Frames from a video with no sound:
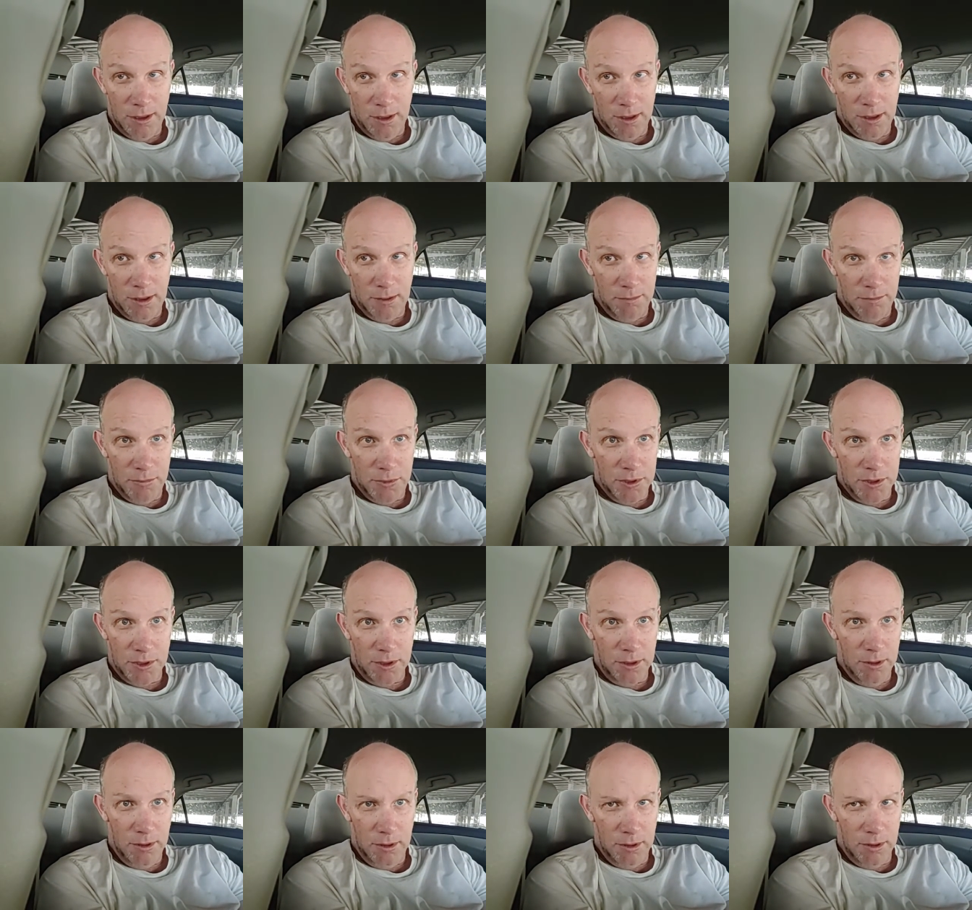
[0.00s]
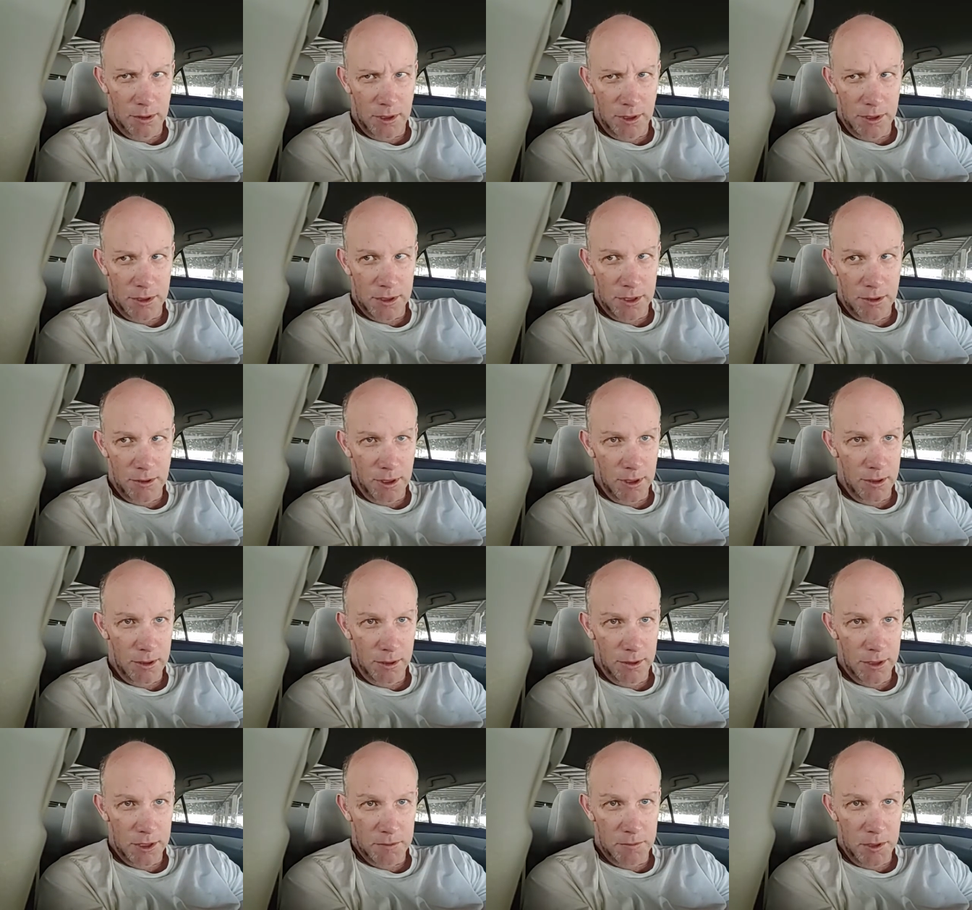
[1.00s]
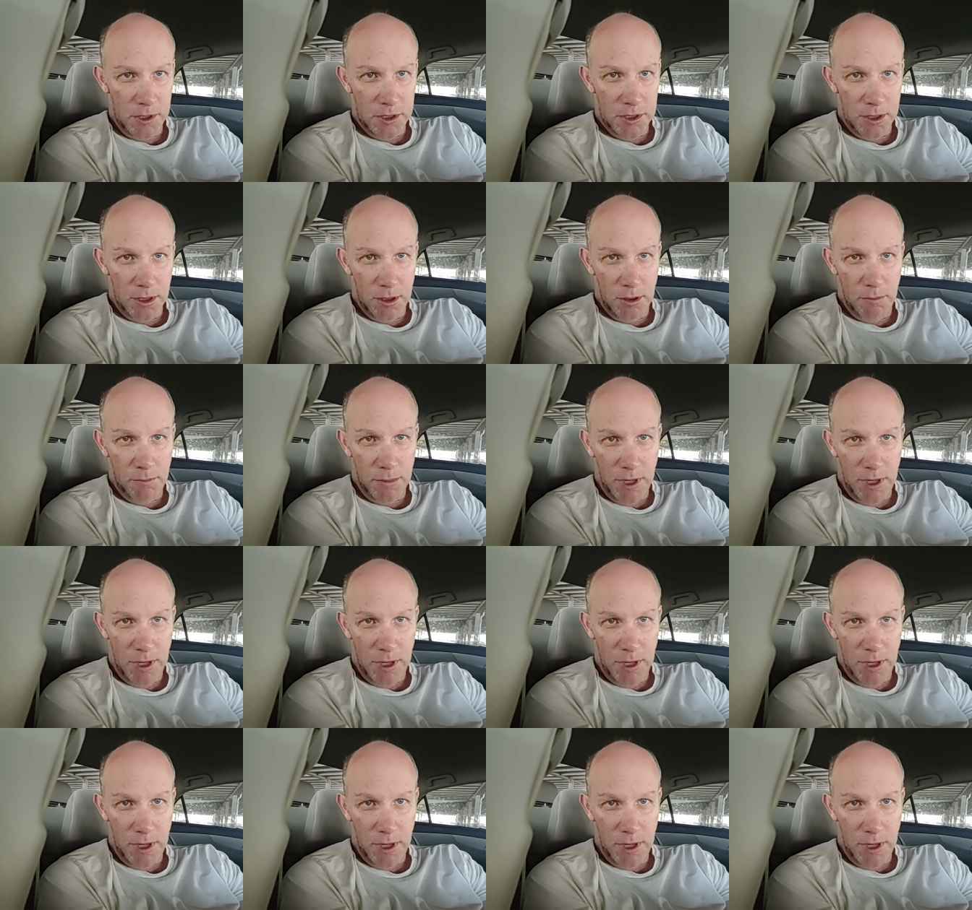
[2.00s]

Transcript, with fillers: um, just considering, could this be so?